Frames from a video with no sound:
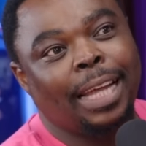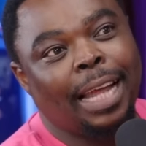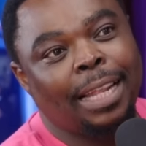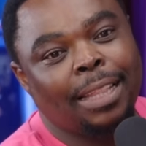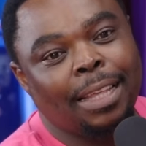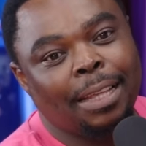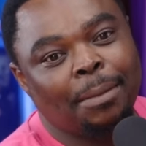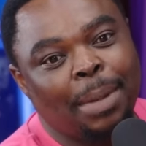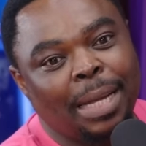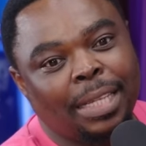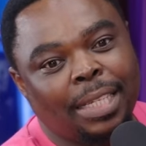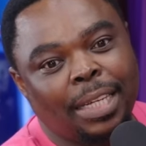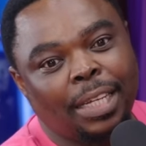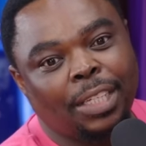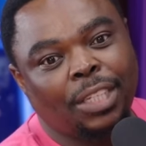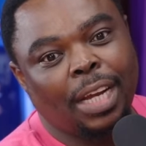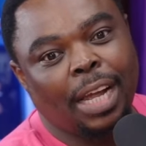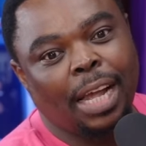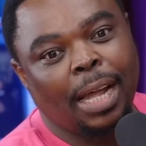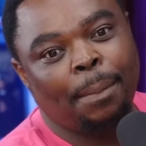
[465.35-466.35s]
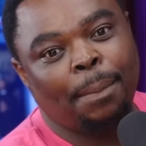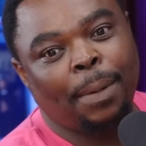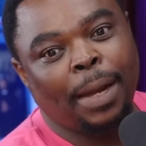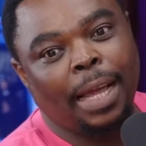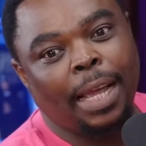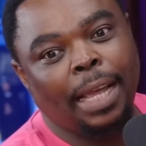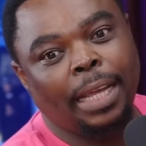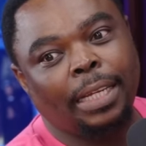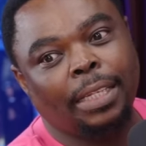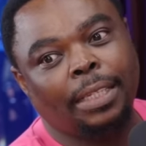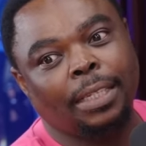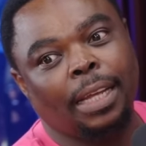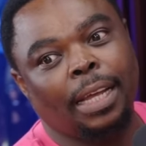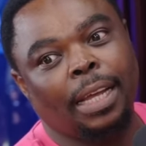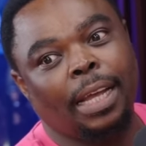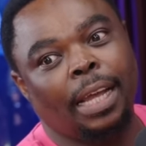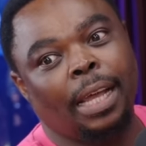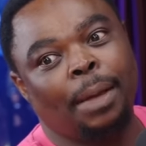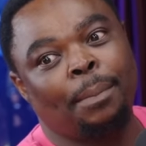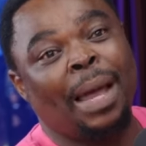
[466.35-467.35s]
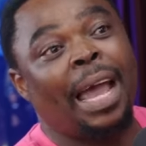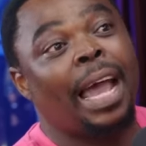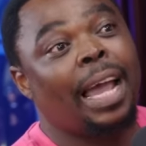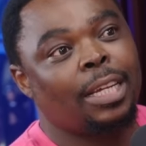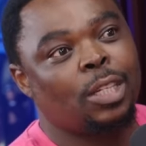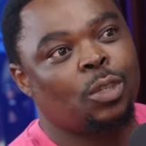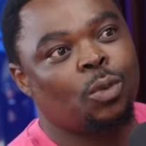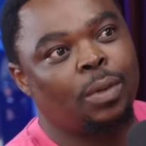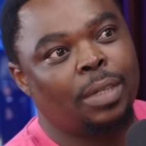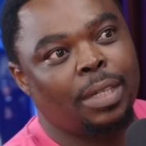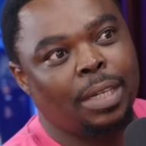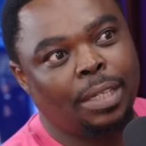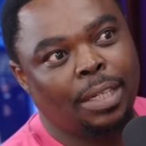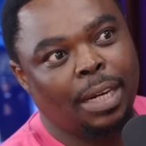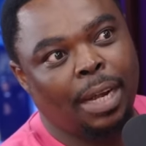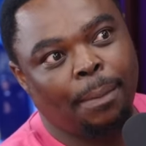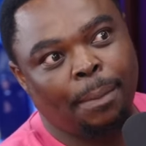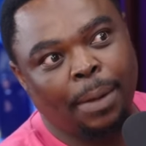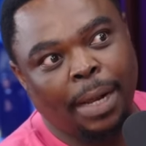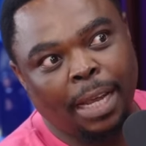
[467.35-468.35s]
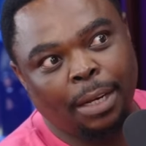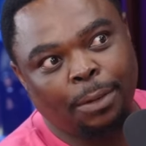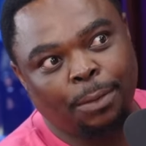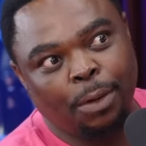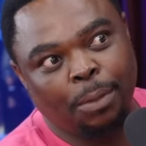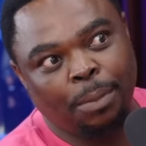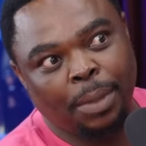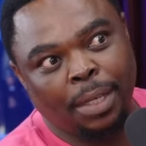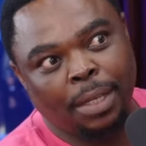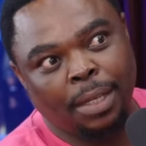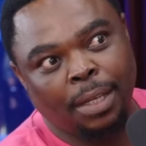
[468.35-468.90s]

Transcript: I think my teacher applied, my high school teacher applied for me.